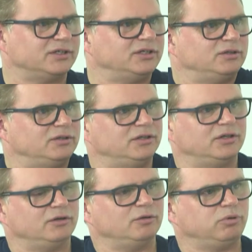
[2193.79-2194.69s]
then
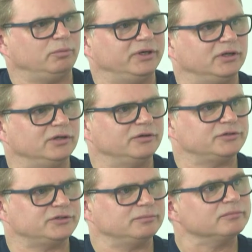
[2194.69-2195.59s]
you're probably going to
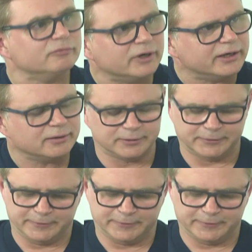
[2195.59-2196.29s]
lose them, right?